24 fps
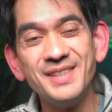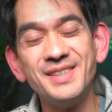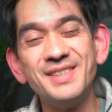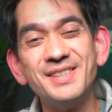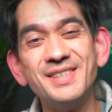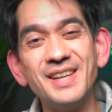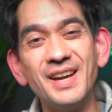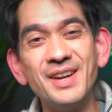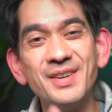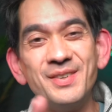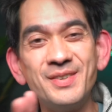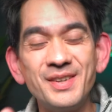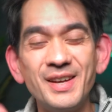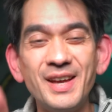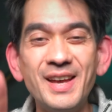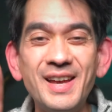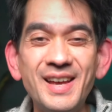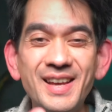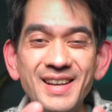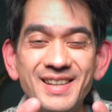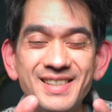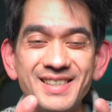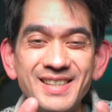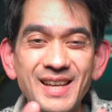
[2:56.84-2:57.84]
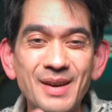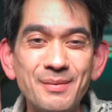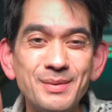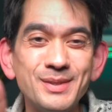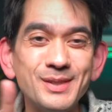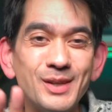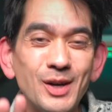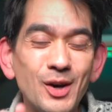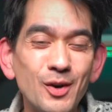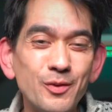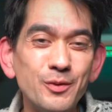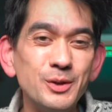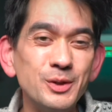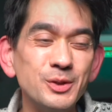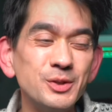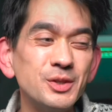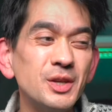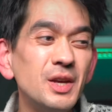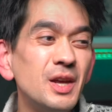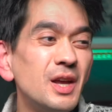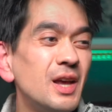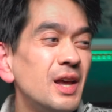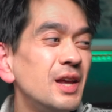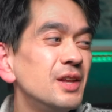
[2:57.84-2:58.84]
Don't accept
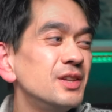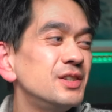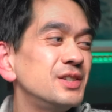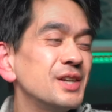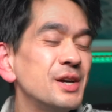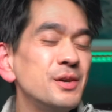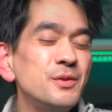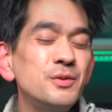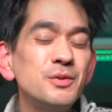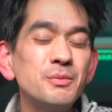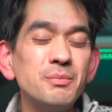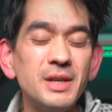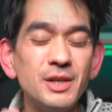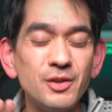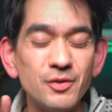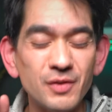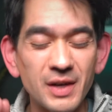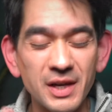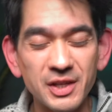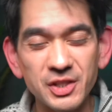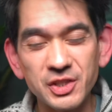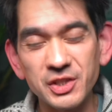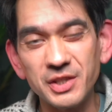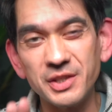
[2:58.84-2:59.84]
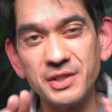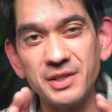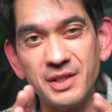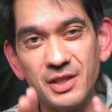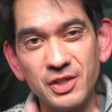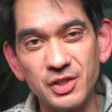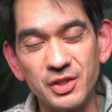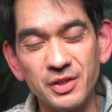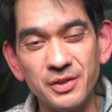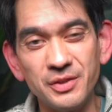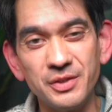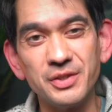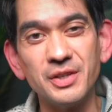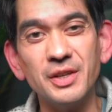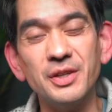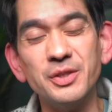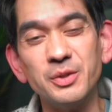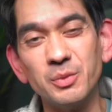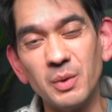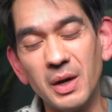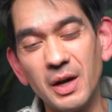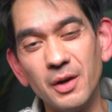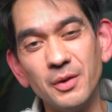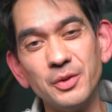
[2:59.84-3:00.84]
offers. Don't make rash decisions
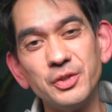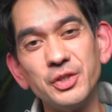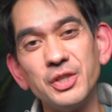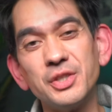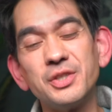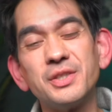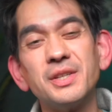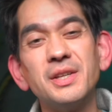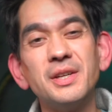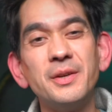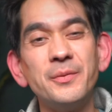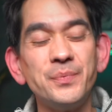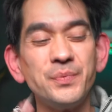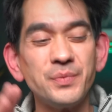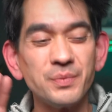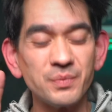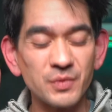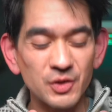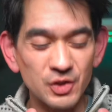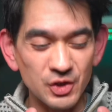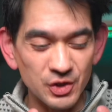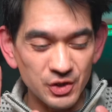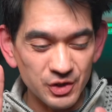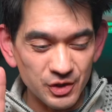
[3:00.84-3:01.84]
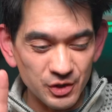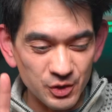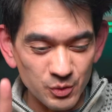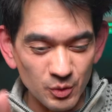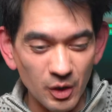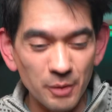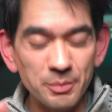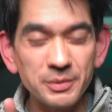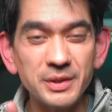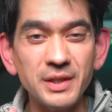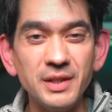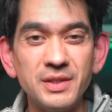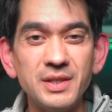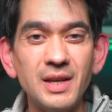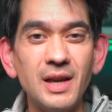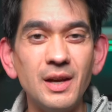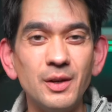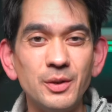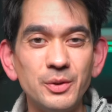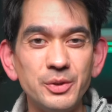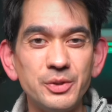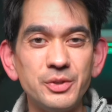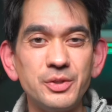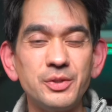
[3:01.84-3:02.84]
as well. Just swap
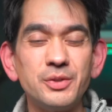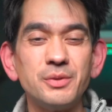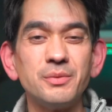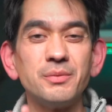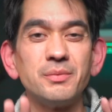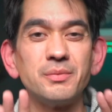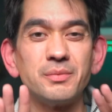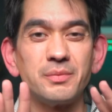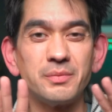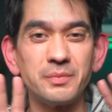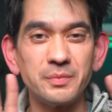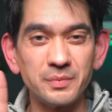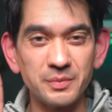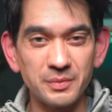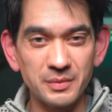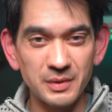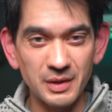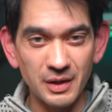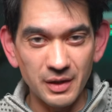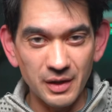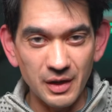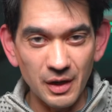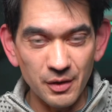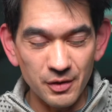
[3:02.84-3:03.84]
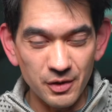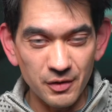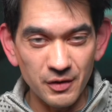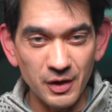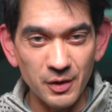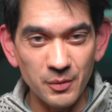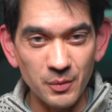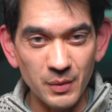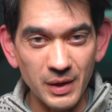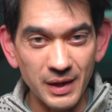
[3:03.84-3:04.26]
details and go your own